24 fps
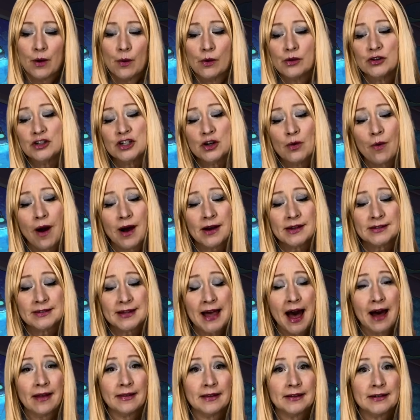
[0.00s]
she walked
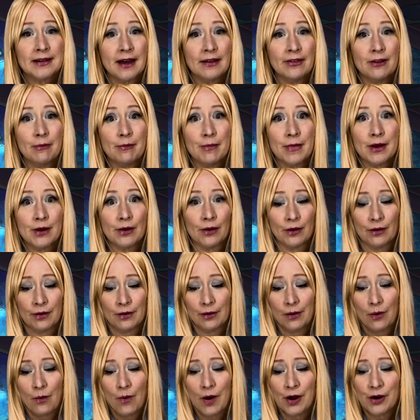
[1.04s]
sadly down the middle,
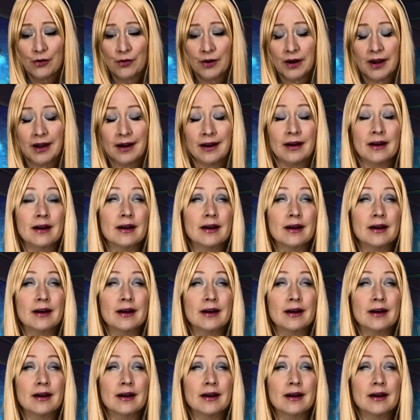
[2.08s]
wondering,